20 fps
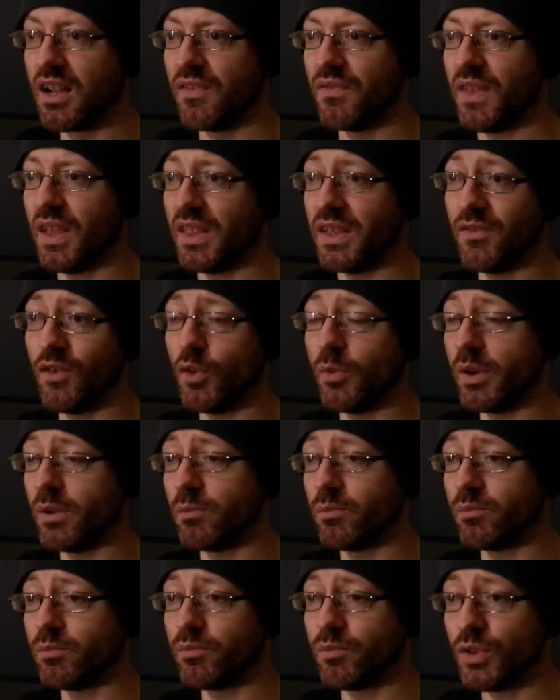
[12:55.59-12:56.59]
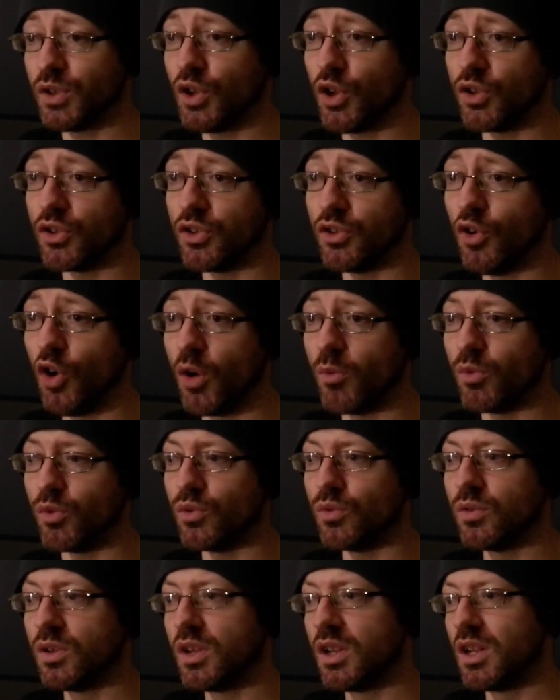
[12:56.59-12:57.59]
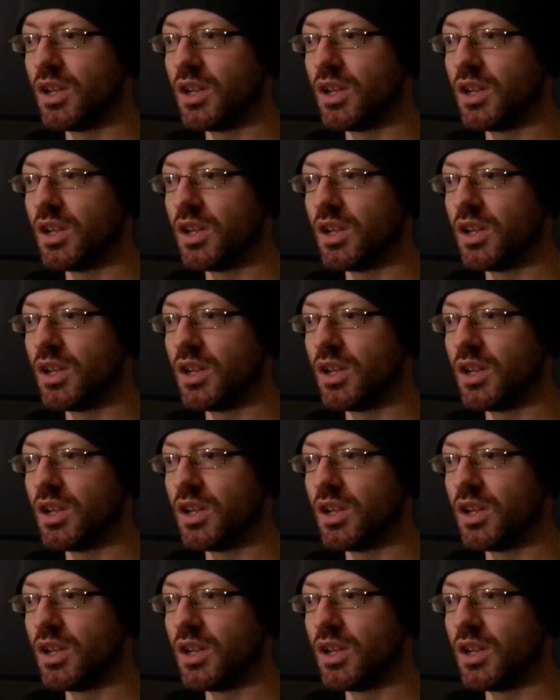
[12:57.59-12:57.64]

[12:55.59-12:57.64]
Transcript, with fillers: that they've all been returned to normal,